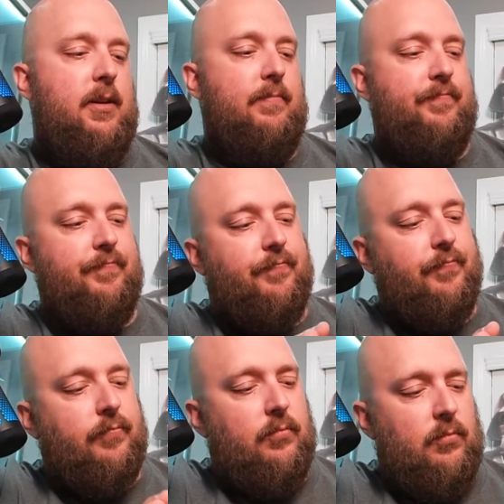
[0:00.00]
it.
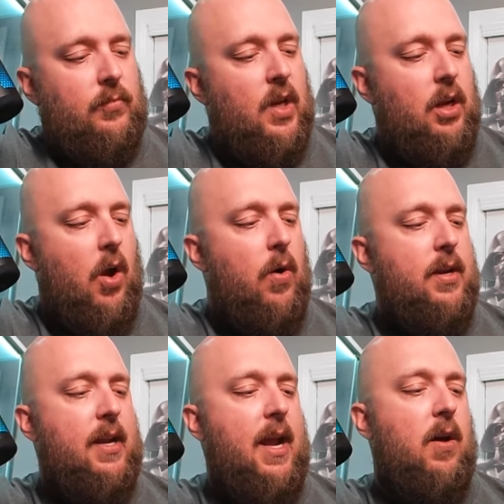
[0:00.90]
Going
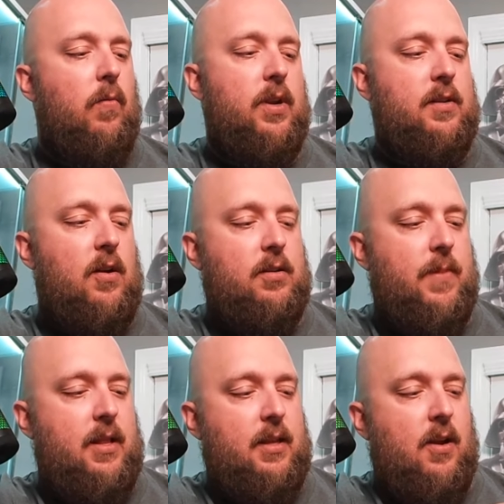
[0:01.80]
down, we talked
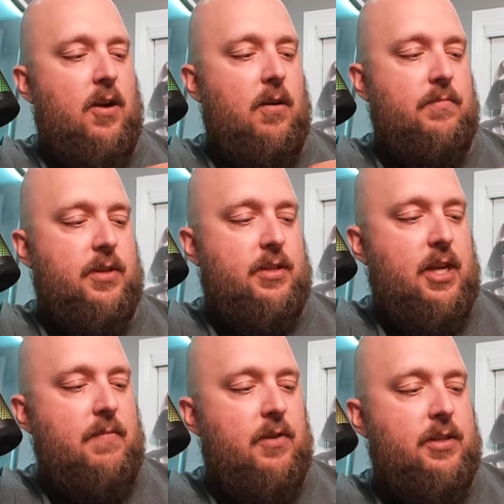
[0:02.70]
about the arms, the
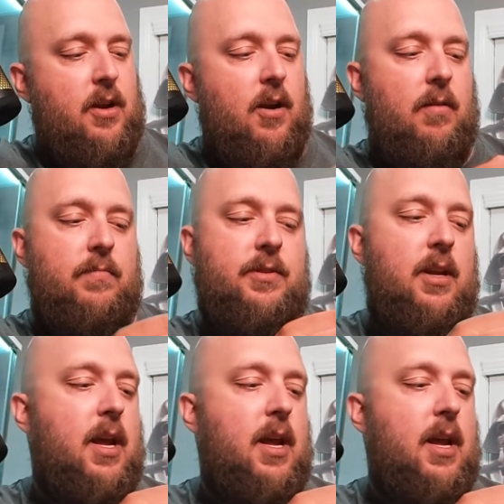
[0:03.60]
seamless arms.